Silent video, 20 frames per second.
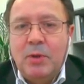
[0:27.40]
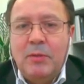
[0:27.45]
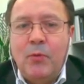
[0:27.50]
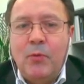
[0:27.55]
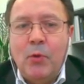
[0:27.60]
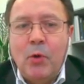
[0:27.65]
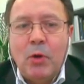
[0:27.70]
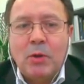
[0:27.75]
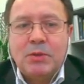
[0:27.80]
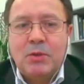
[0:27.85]
already
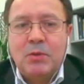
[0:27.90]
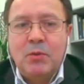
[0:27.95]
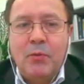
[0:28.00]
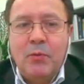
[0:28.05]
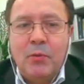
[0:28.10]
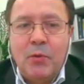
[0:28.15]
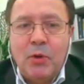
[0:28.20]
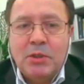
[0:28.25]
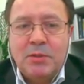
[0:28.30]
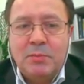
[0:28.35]

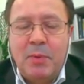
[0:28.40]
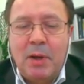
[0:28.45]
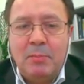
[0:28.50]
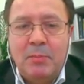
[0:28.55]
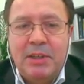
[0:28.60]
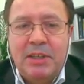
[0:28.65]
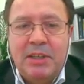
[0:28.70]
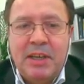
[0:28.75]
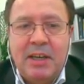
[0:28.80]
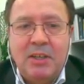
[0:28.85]
refers to
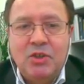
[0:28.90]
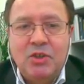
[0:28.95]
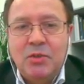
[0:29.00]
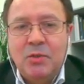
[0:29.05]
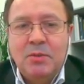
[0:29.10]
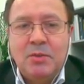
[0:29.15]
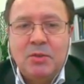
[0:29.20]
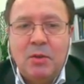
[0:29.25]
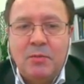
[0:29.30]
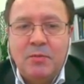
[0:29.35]
first
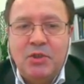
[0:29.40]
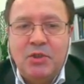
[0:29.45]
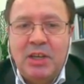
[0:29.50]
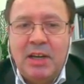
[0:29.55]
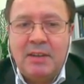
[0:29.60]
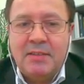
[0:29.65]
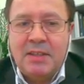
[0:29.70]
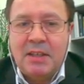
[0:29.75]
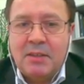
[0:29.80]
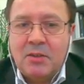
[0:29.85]
publications
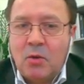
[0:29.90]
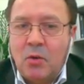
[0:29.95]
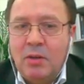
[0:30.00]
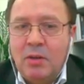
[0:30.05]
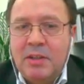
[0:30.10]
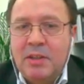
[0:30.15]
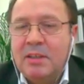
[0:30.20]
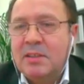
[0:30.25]
of GIZ